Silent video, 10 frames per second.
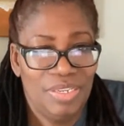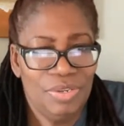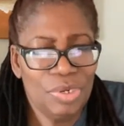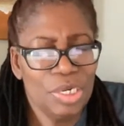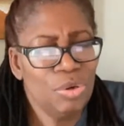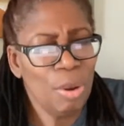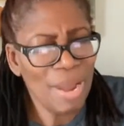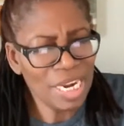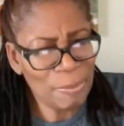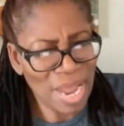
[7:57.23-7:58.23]
You could go
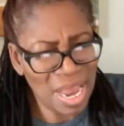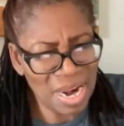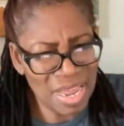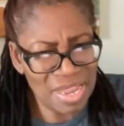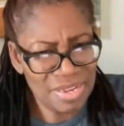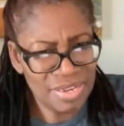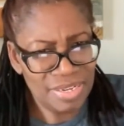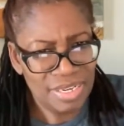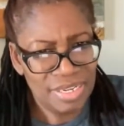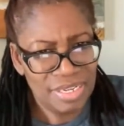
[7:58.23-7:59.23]
by the parlor
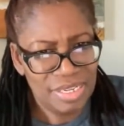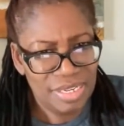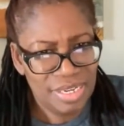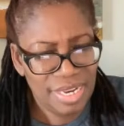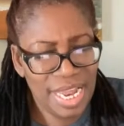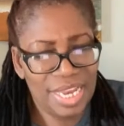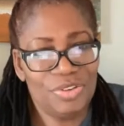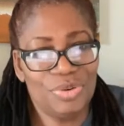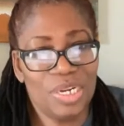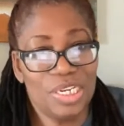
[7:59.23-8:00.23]

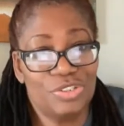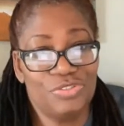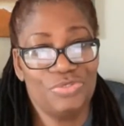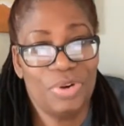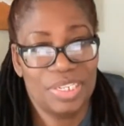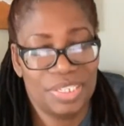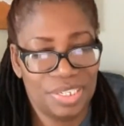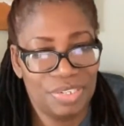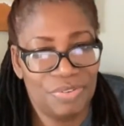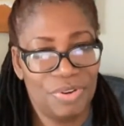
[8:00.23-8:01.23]
and you could
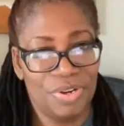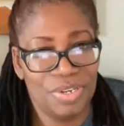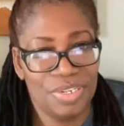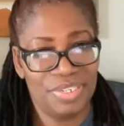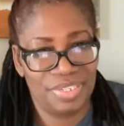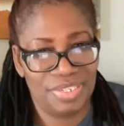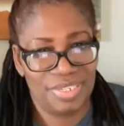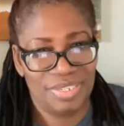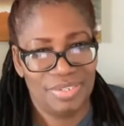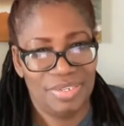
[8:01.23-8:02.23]
trust the
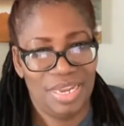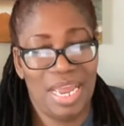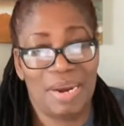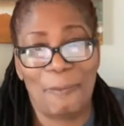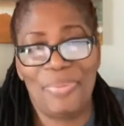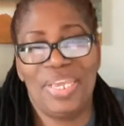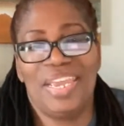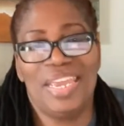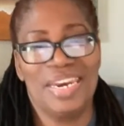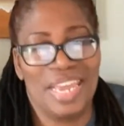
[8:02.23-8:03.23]
goods and
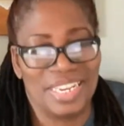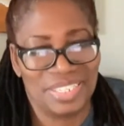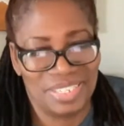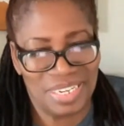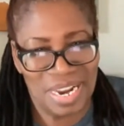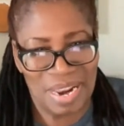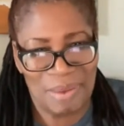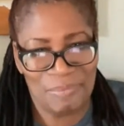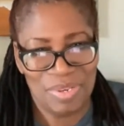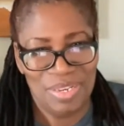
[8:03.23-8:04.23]
pay next
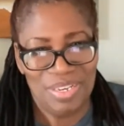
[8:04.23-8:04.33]
time.